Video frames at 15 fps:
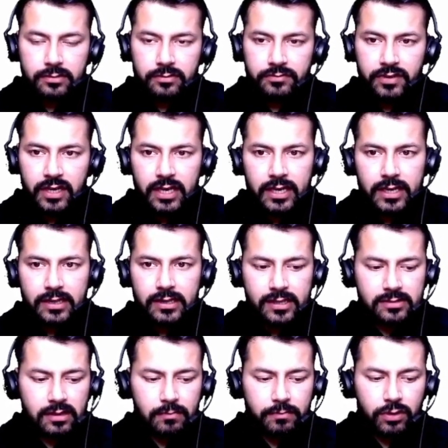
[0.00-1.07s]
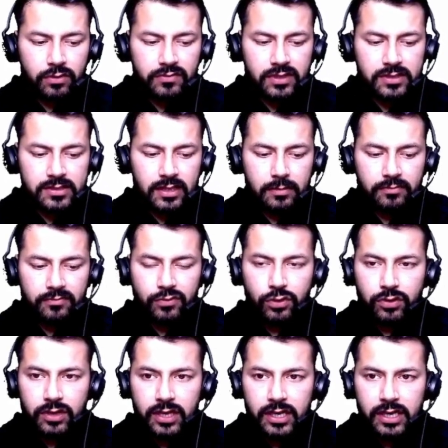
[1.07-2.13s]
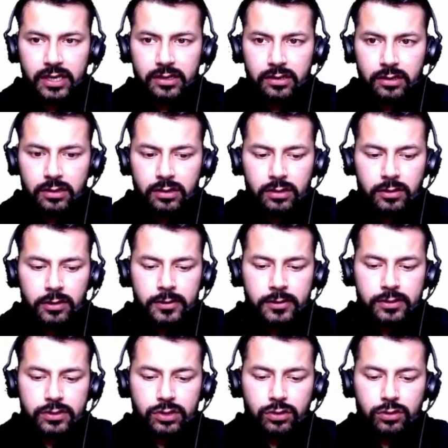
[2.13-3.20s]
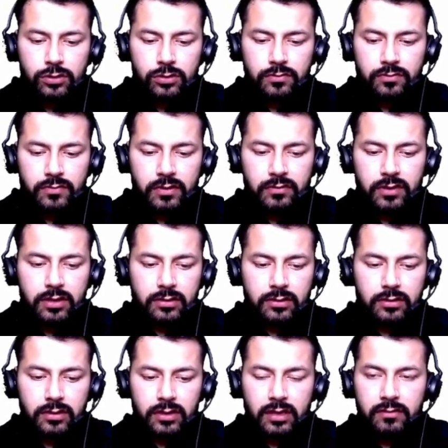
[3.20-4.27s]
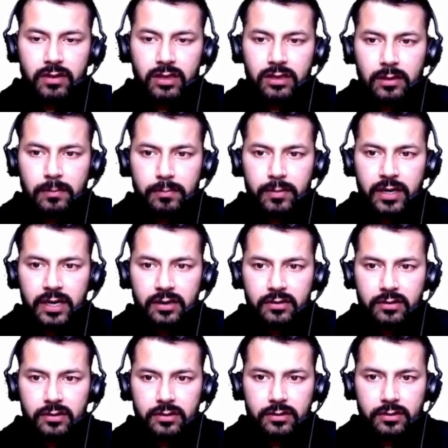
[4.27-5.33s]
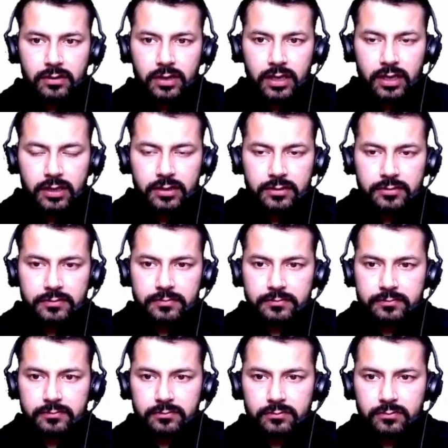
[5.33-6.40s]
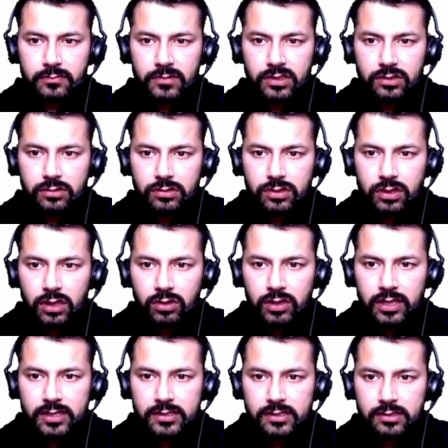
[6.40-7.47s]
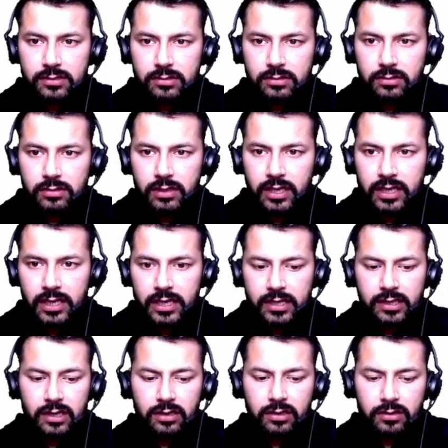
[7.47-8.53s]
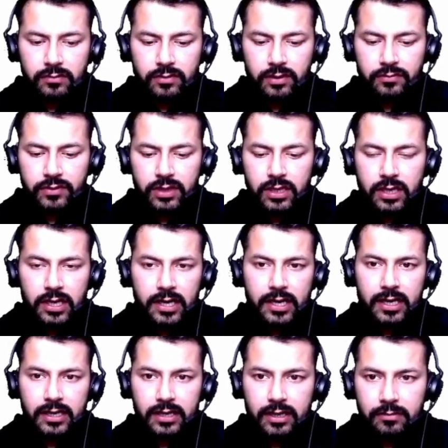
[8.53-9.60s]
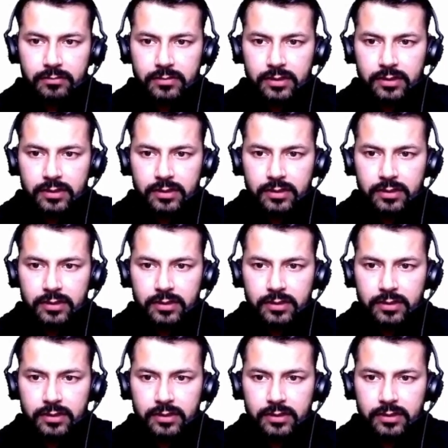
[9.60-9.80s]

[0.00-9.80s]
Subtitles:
We can take the example of the same for greet. So we were giving the print here. So now let's declare the another one with the greeting name.